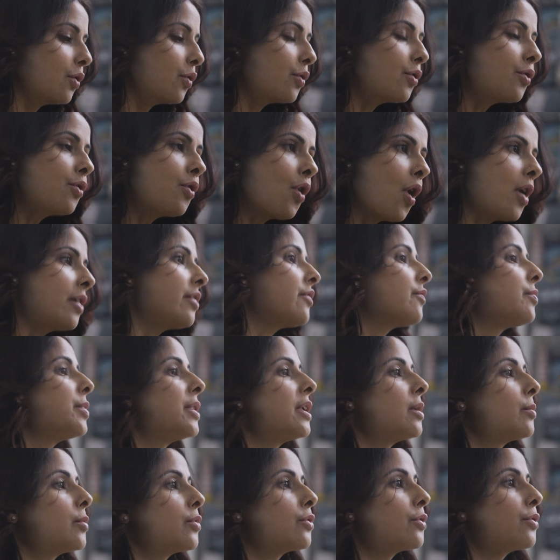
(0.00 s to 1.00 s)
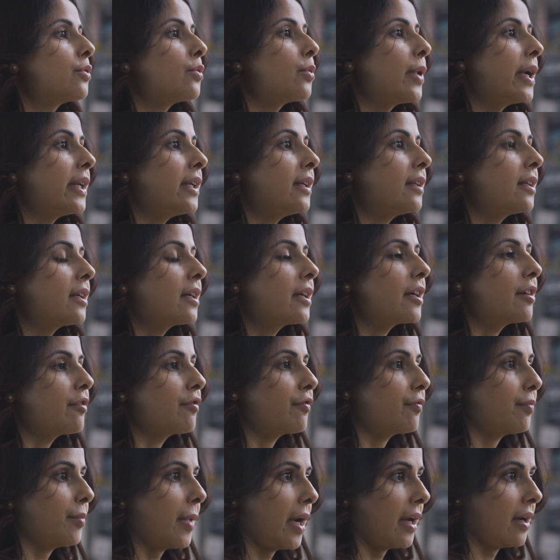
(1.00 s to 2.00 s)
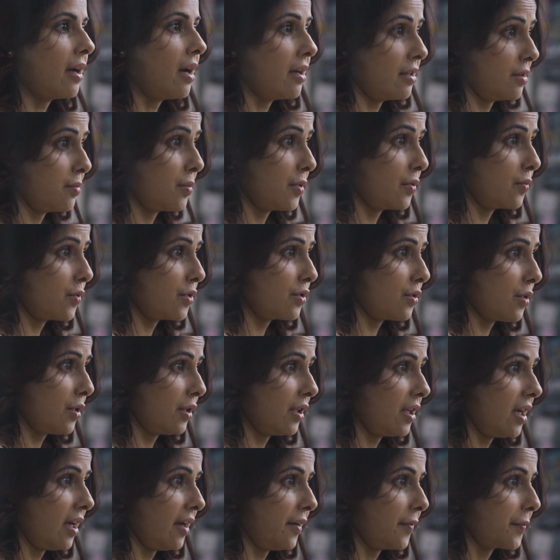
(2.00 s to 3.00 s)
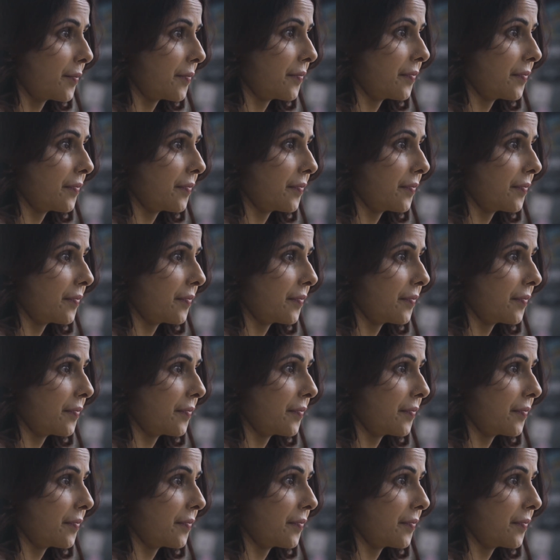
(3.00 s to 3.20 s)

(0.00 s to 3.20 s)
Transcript: could not have been able to do anything if my husband was not there.